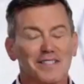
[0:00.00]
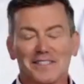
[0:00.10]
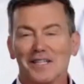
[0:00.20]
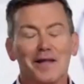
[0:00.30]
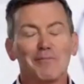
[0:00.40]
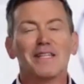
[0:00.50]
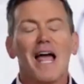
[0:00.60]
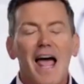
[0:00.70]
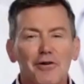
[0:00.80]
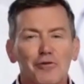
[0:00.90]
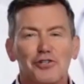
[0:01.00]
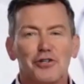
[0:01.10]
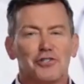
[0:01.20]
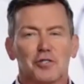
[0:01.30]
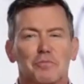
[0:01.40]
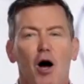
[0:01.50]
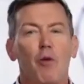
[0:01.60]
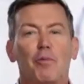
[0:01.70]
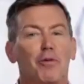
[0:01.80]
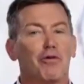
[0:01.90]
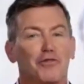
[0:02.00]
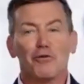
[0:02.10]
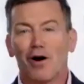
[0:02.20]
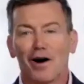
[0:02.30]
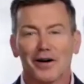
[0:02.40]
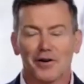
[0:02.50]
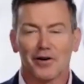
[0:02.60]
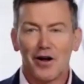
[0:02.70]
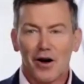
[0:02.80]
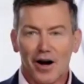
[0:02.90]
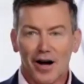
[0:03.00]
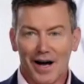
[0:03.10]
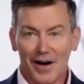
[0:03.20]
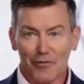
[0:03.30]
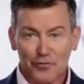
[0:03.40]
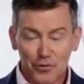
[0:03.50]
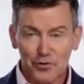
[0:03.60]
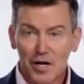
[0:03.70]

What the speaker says: And I mean, the energy is just palpable if you walk on our floors.